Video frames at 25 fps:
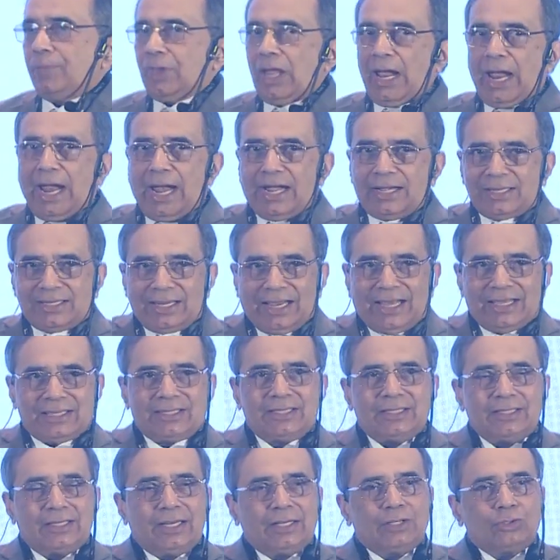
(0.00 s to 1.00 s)
at
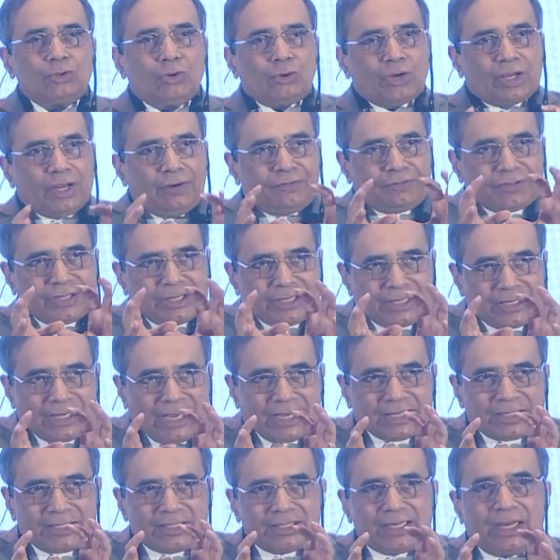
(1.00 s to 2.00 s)
SEZ. So Gift
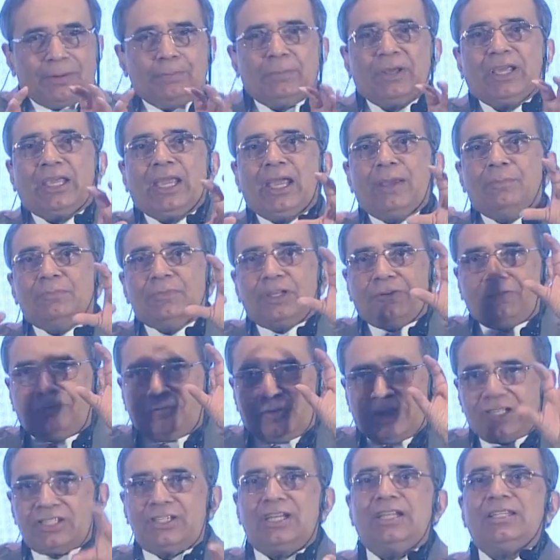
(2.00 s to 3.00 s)
City SEZ became the
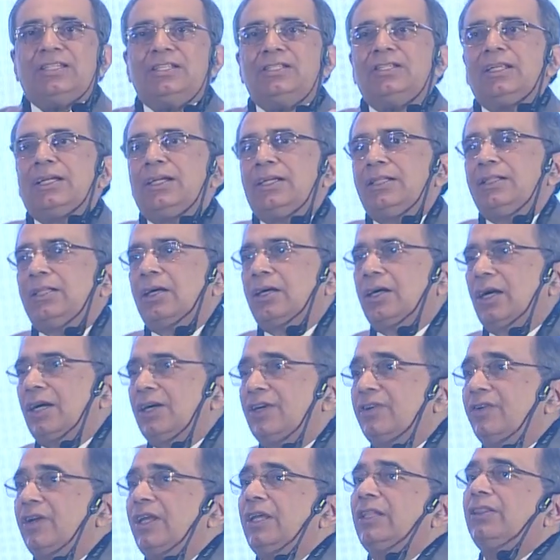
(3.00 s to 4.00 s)
first SEZ in the
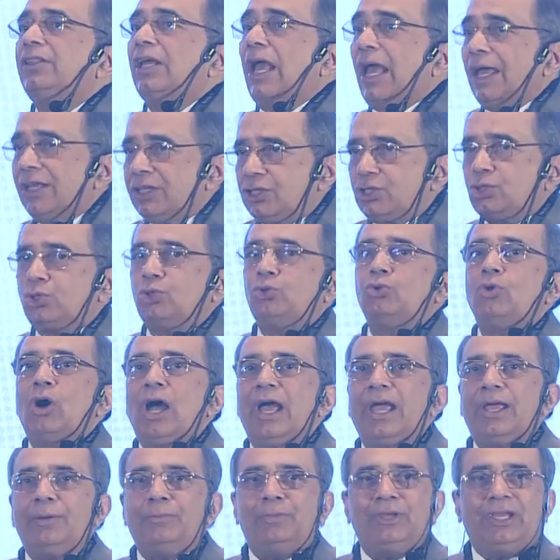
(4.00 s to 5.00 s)
country, thanks to
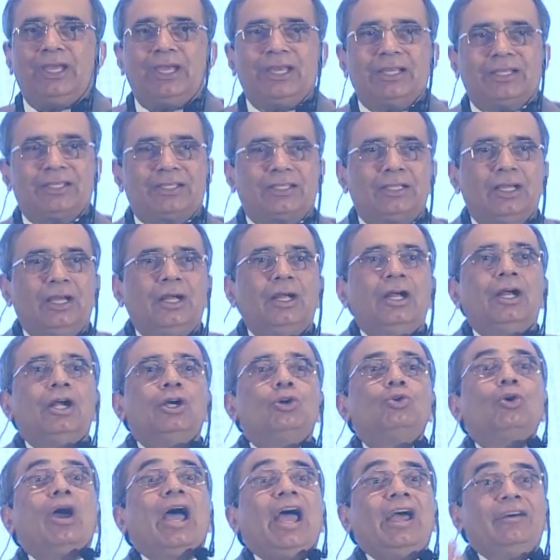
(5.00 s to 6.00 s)
IIBX,
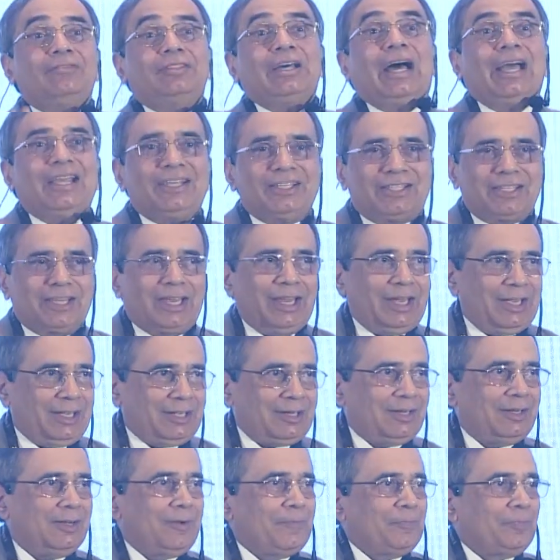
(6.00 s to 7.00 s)
to have the IceGate.
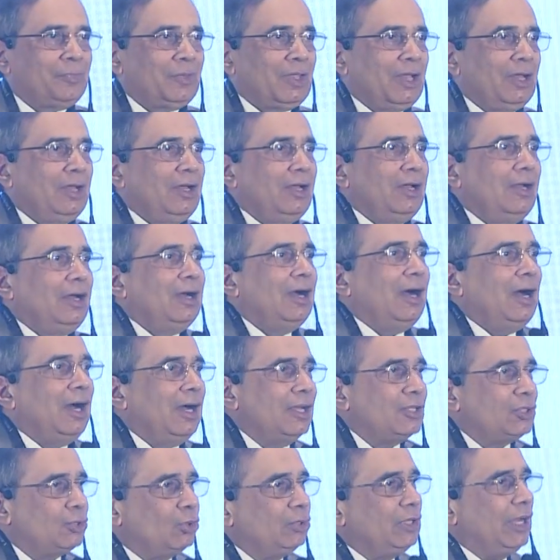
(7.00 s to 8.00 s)

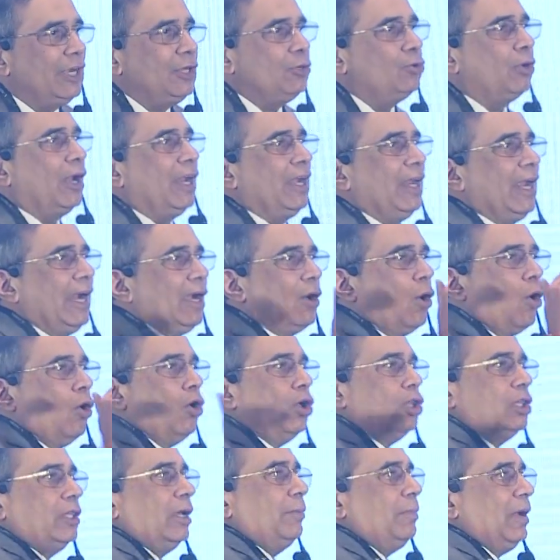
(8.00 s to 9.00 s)
So that you can get
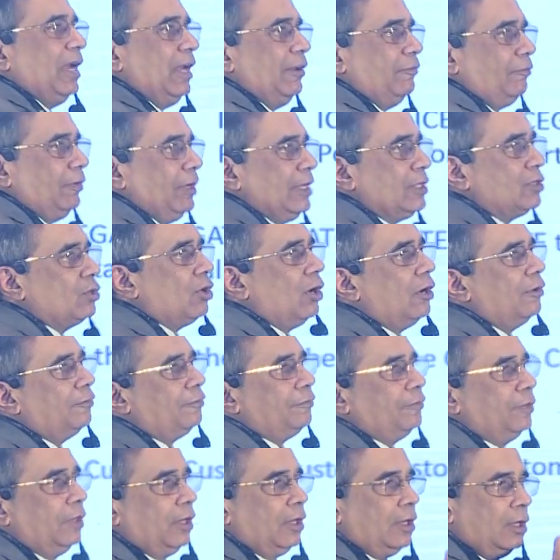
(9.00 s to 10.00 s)
all the benefits
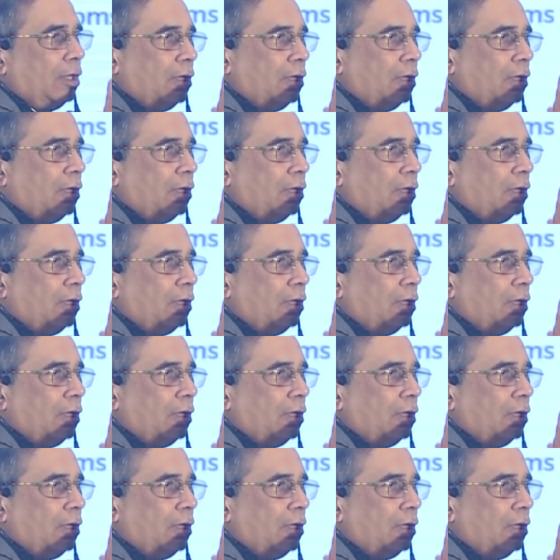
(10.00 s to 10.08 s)
of